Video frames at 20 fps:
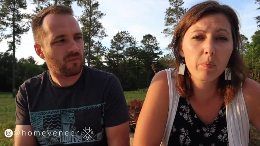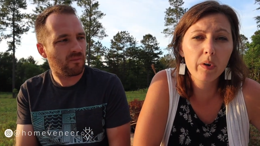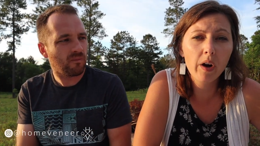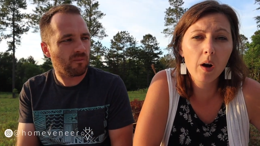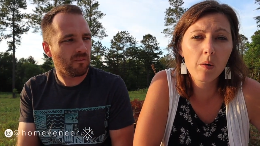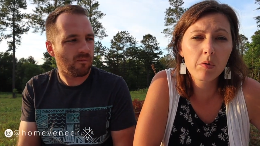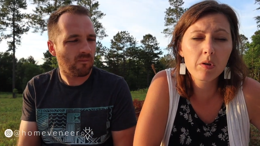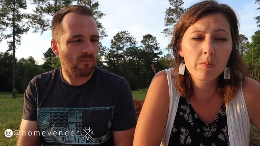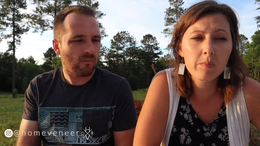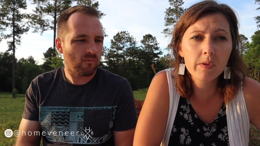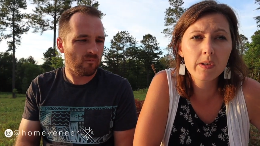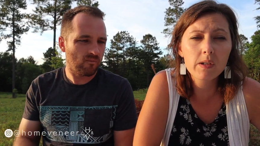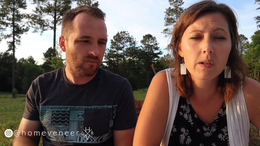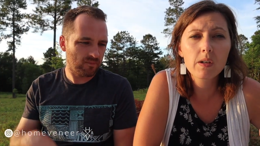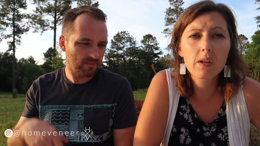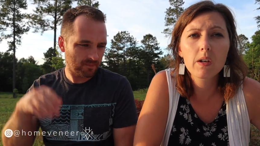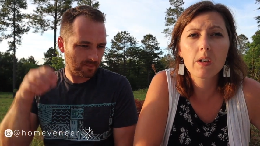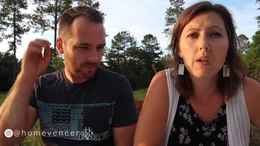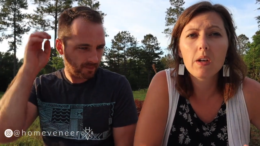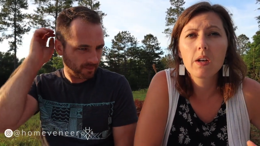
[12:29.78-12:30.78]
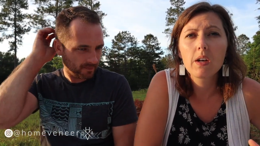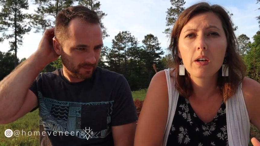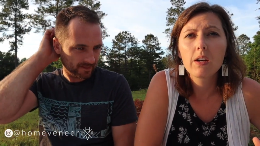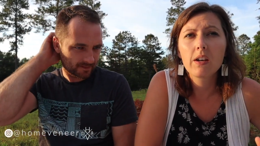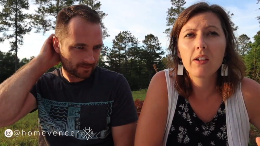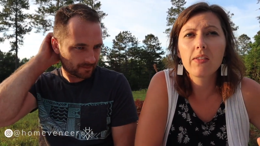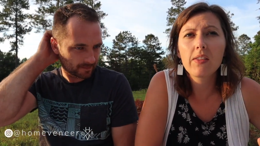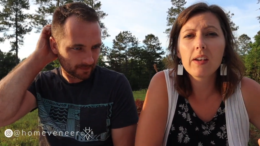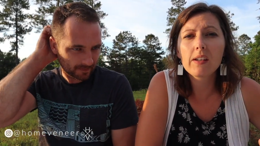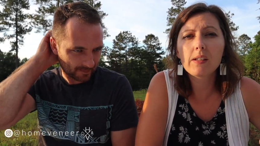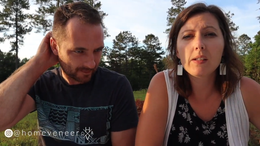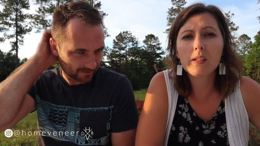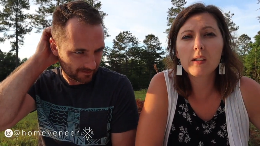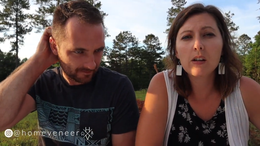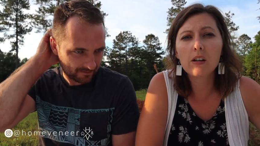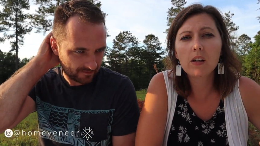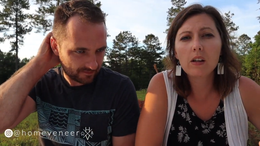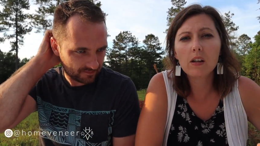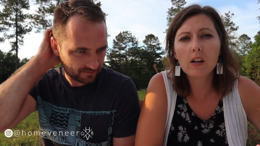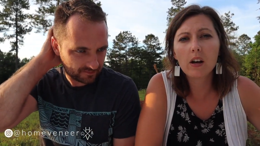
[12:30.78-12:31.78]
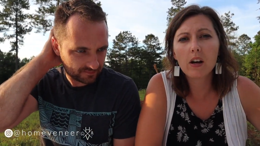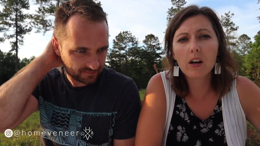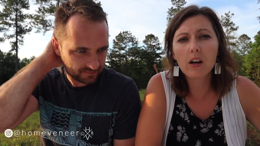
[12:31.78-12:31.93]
Speaker 1: problems that they see,